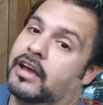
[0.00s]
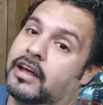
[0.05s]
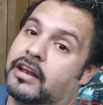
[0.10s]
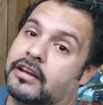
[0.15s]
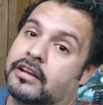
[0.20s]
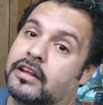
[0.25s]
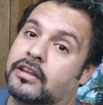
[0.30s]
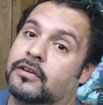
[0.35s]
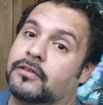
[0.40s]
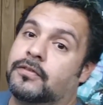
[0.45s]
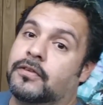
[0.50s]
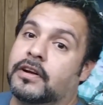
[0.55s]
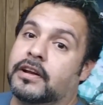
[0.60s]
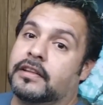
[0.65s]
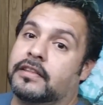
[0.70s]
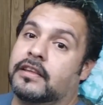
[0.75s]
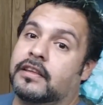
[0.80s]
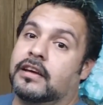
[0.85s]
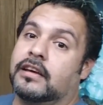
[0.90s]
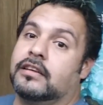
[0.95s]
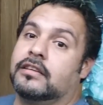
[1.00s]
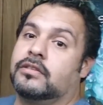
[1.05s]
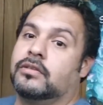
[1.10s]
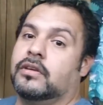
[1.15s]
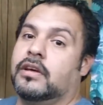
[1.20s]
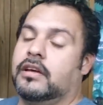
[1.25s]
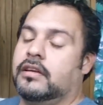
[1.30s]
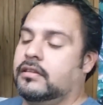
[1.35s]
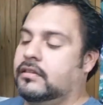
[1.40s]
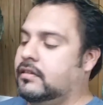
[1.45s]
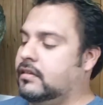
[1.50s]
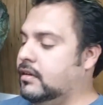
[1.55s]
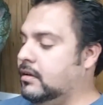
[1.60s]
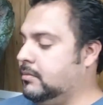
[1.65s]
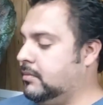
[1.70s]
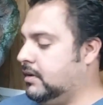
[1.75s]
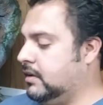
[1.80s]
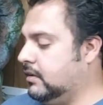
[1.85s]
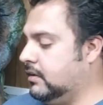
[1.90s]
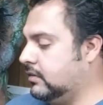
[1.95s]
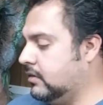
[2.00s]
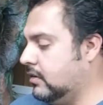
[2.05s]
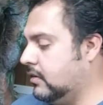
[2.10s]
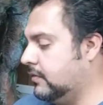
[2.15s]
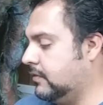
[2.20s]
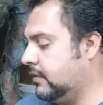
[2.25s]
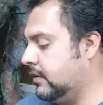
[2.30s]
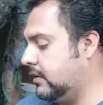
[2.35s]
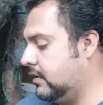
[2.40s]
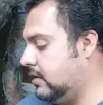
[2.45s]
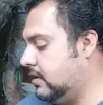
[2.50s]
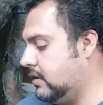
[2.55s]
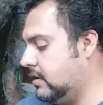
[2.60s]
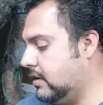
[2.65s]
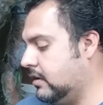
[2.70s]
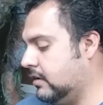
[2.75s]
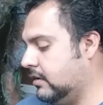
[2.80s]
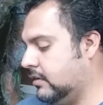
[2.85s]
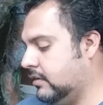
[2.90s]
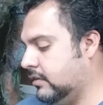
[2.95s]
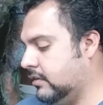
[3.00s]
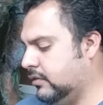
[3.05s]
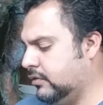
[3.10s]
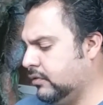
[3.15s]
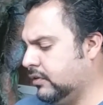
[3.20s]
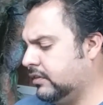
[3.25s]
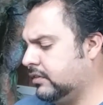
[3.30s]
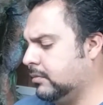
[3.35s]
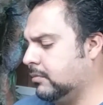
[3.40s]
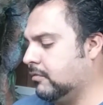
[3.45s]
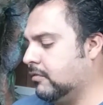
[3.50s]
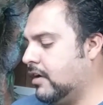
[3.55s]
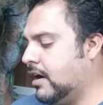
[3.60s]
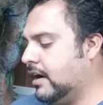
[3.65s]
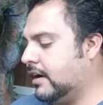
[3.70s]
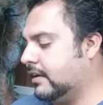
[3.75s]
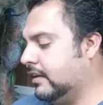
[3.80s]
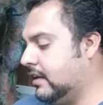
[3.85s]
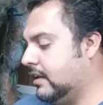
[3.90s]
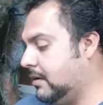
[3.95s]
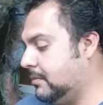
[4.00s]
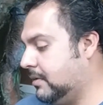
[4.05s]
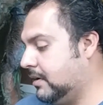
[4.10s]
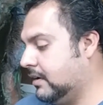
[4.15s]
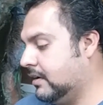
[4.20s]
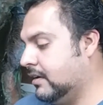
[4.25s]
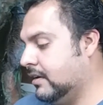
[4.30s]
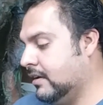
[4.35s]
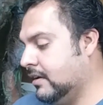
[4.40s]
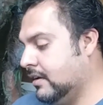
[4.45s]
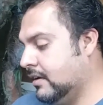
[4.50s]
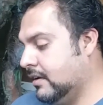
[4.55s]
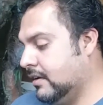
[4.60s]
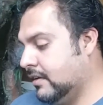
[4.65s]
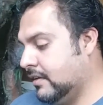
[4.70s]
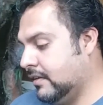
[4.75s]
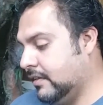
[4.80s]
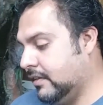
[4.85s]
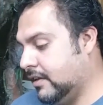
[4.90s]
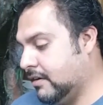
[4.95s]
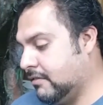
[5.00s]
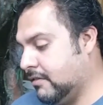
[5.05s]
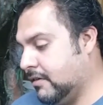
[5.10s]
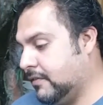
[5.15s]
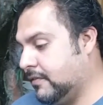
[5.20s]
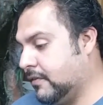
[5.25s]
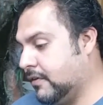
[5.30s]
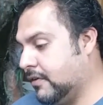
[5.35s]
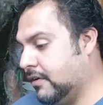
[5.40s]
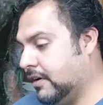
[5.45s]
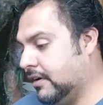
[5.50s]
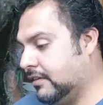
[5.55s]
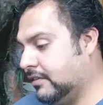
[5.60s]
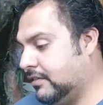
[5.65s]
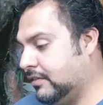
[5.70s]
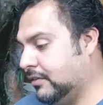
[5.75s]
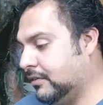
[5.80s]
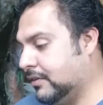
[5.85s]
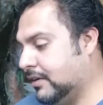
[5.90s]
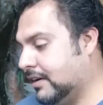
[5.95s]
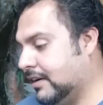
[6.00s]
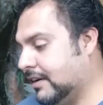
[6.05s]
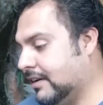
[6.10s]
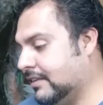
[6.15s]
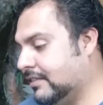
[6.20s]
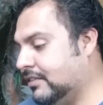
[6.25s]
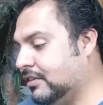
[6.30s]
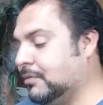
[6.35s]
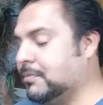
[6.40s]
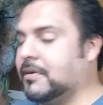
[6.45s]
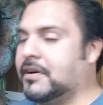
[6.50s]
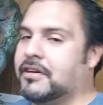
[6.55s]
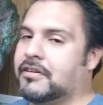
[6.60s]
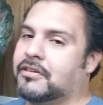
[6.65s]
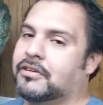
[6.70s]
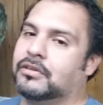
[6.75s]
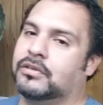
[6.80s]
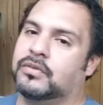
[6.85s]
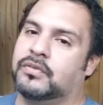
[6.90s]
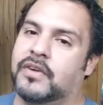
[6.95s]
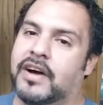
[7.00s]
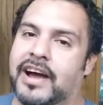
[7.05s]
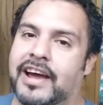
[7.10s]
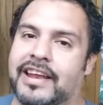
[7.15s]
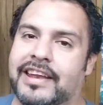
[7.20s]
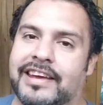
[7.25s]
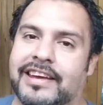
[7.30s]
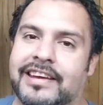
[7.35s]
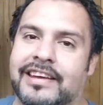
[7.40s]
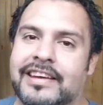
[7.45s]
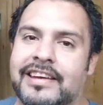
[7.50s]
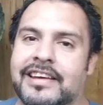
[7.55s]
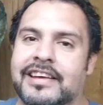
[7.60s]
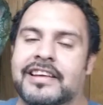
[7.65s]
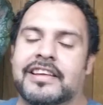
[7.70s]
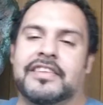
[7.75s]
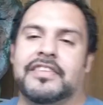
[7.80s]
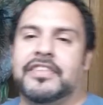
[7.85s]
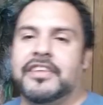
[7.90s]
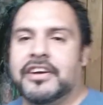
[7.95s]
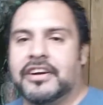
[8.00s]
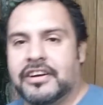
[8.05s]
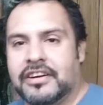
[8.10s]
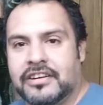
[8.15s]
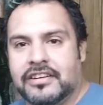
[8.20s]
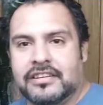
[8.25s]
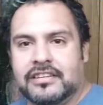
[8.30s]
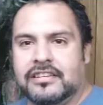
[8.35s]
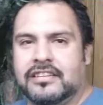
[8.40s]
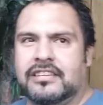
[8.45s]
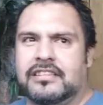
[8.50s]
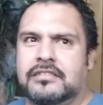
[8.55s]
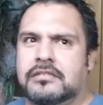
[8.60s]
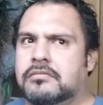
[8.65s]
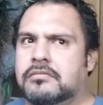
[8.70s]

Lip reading: And another funny thing is, as him and his girlfriend are doing some rock climbing, they're referring to superheroes fighting their